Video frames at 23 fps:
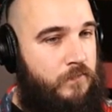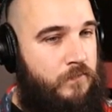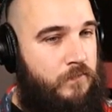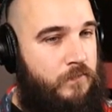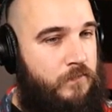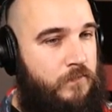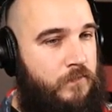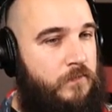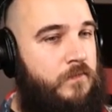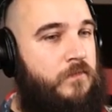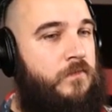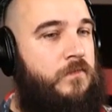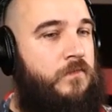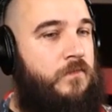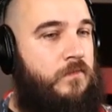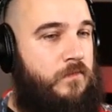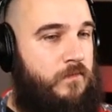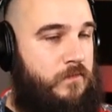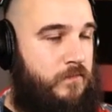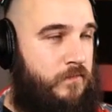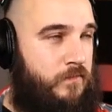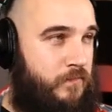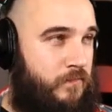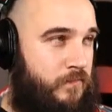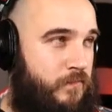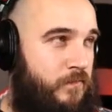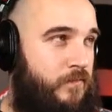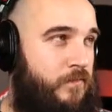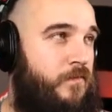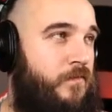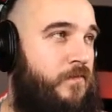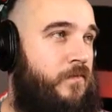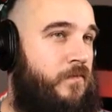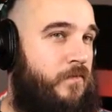
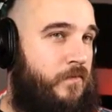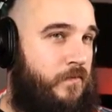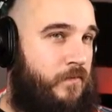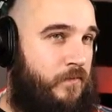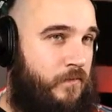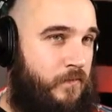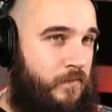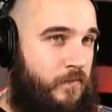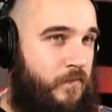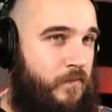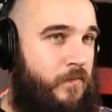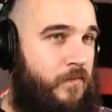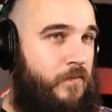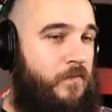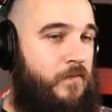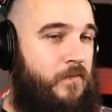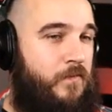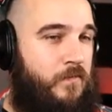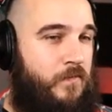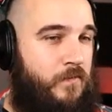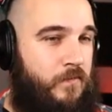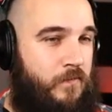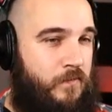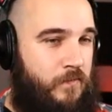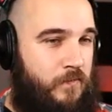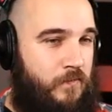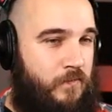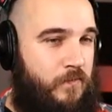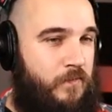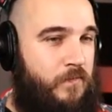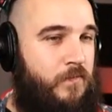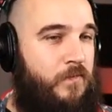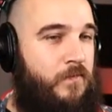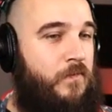
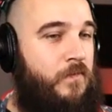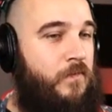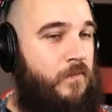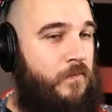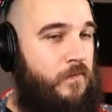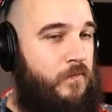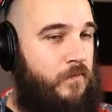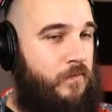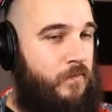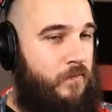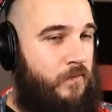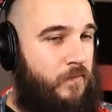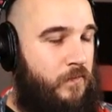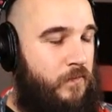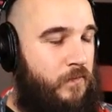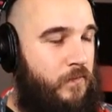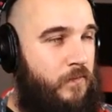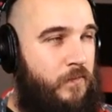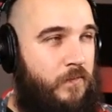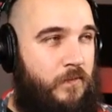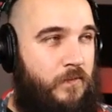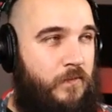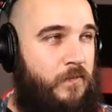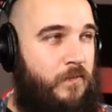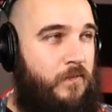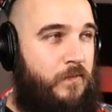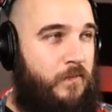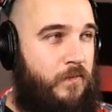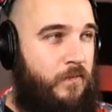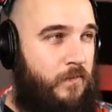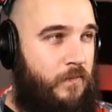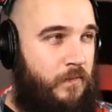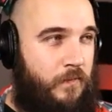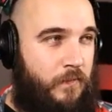
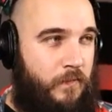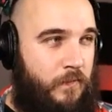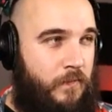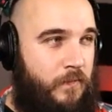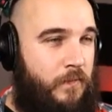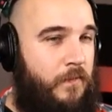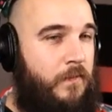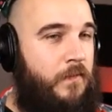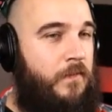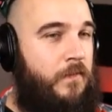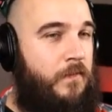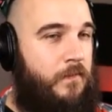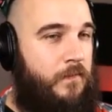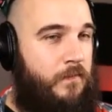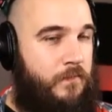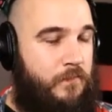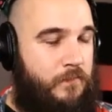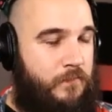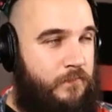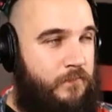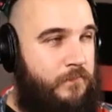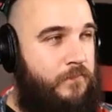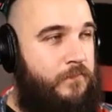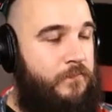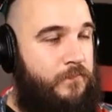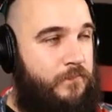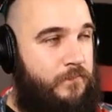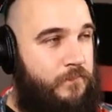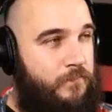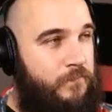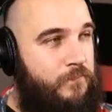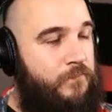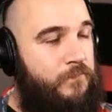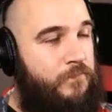
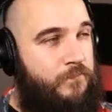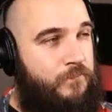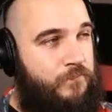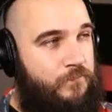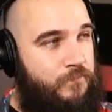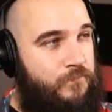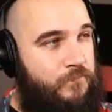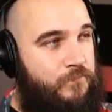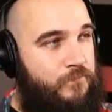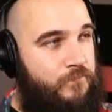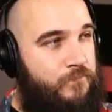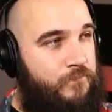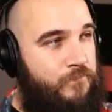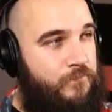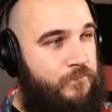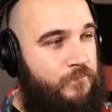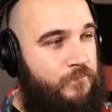(not speaking)